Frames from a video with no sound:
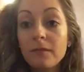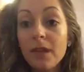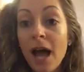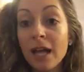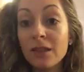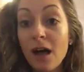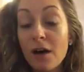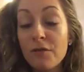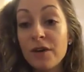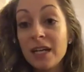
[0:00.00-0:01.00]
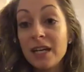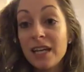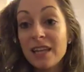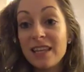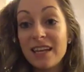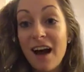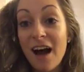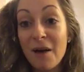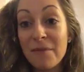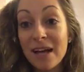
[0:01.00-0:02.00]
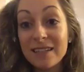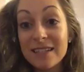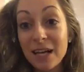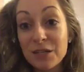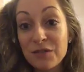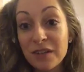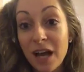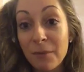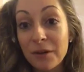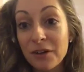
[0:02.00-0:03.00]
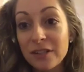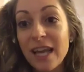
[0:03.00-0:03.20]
I love the comments. Sounds phenomenal.